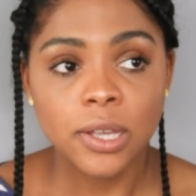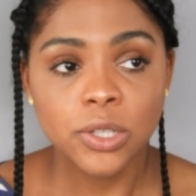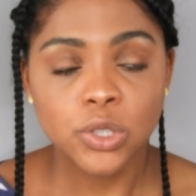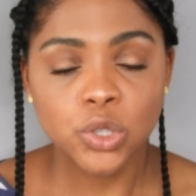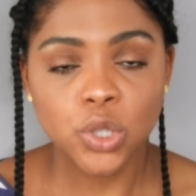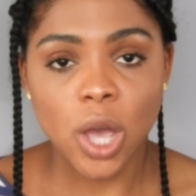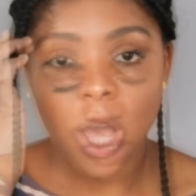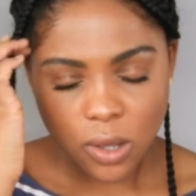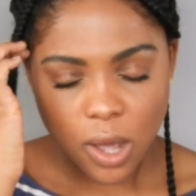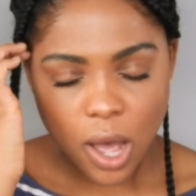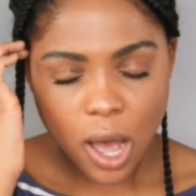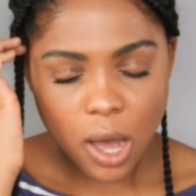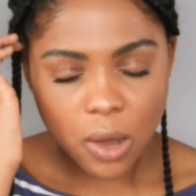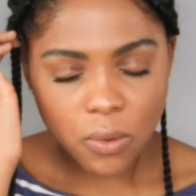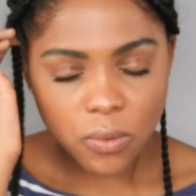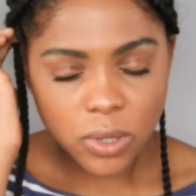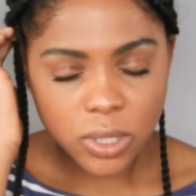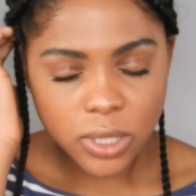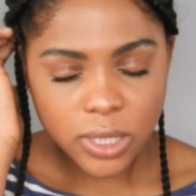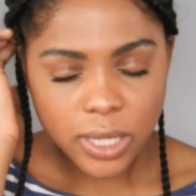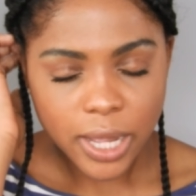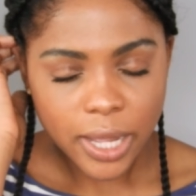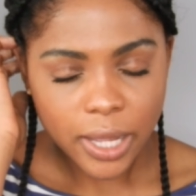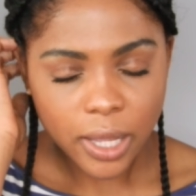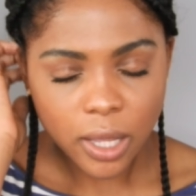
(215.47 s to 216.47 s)
So I
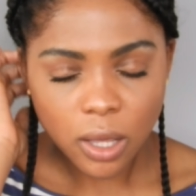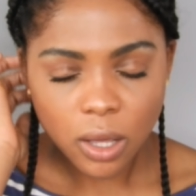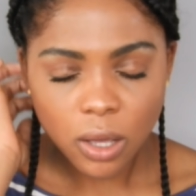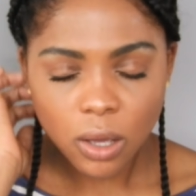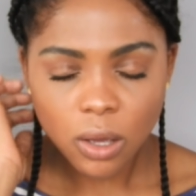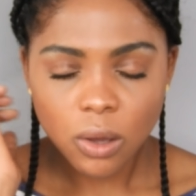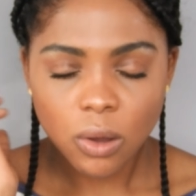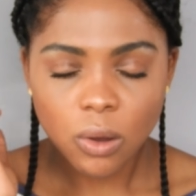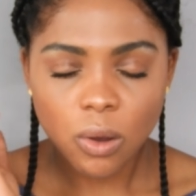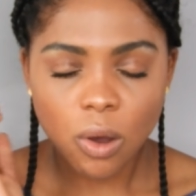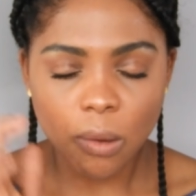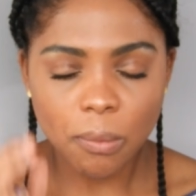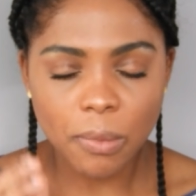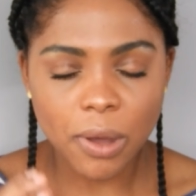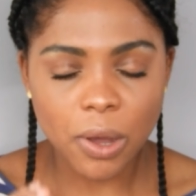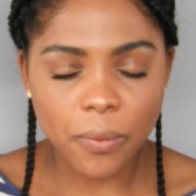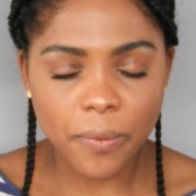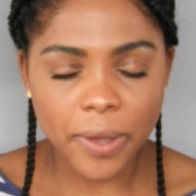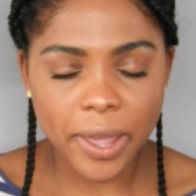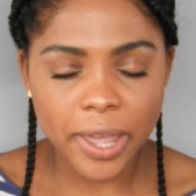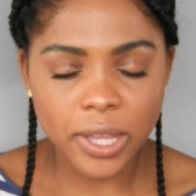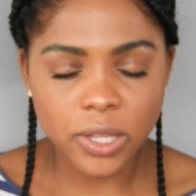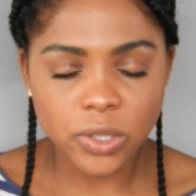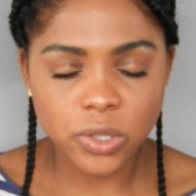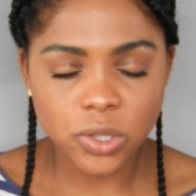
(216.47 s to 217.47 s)
was like on my
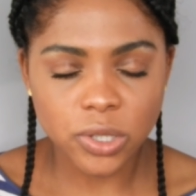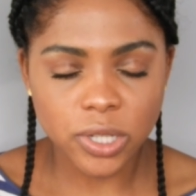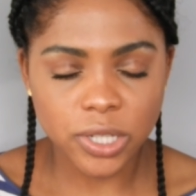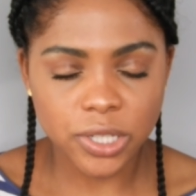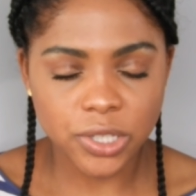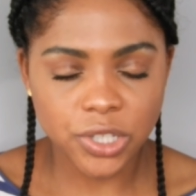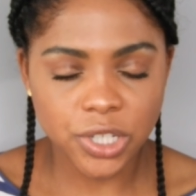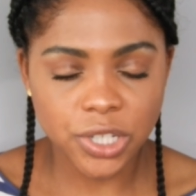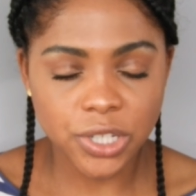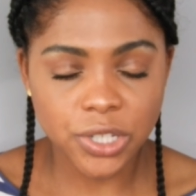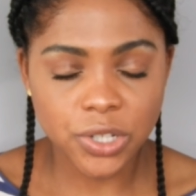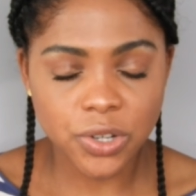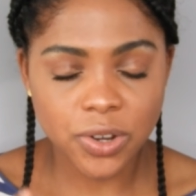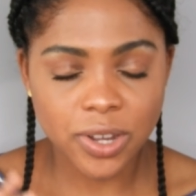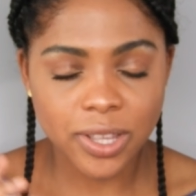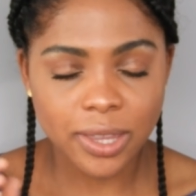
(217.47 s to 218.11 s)
way to the teacher,